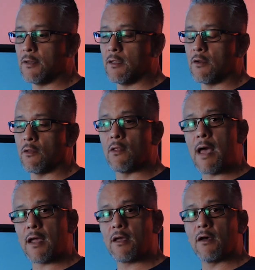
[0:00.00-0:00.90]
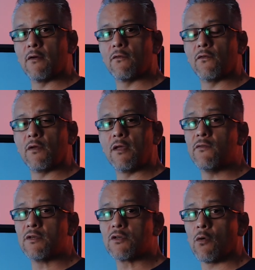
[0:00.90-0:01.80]
lack of
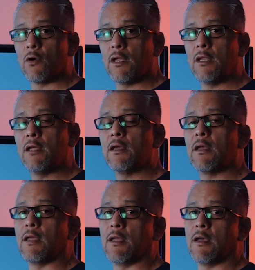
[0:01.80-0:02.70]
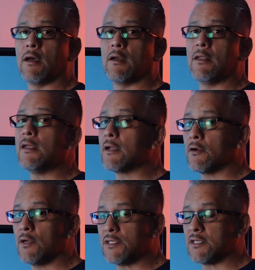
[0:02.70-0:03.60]
inventory and
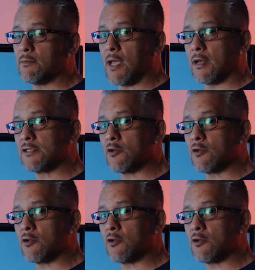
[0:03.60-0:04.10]
increased demand.